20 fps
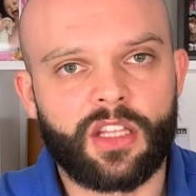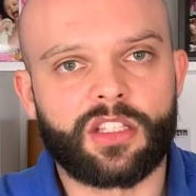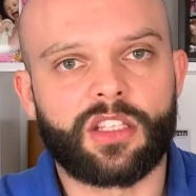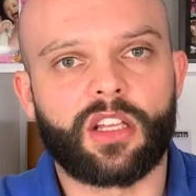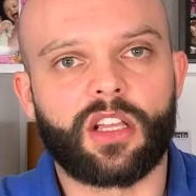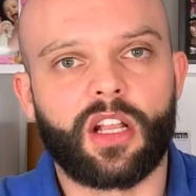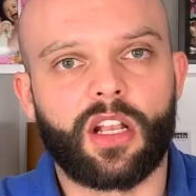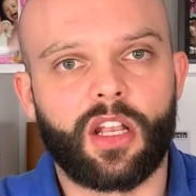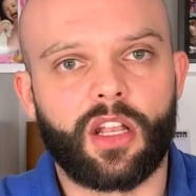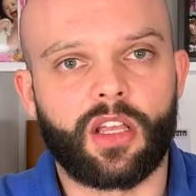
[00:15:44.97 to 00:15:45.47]

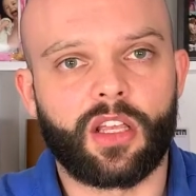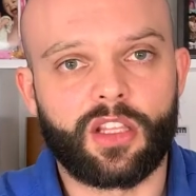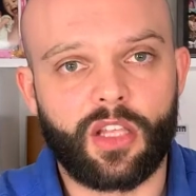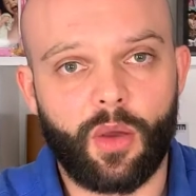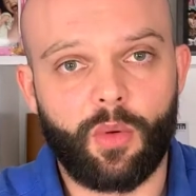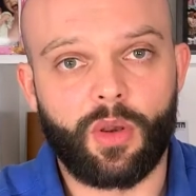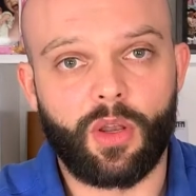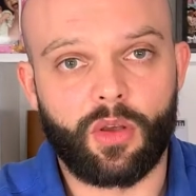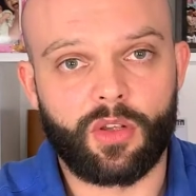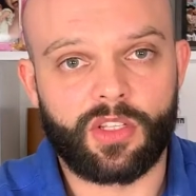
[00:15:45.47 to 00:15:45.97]
to
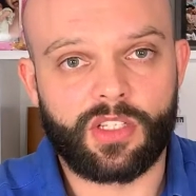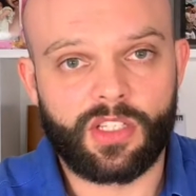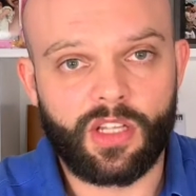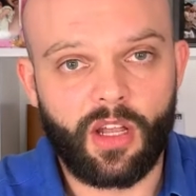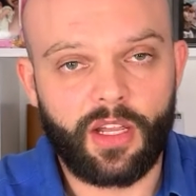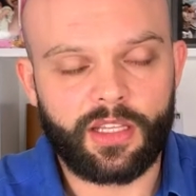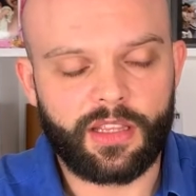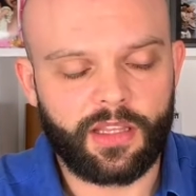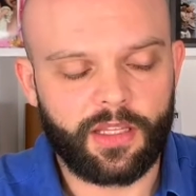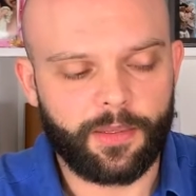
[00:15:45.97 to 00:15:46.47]
go
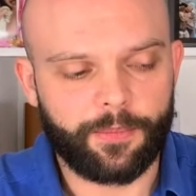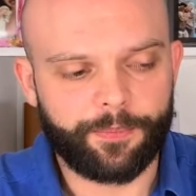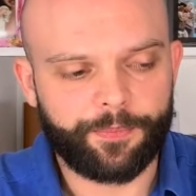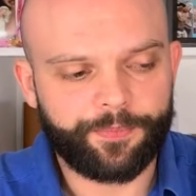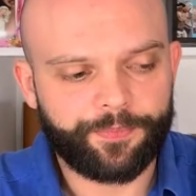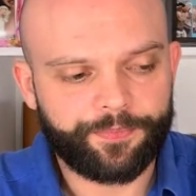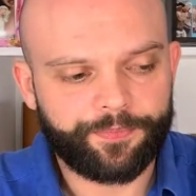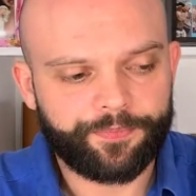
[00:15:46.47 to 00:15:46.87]
alongside them.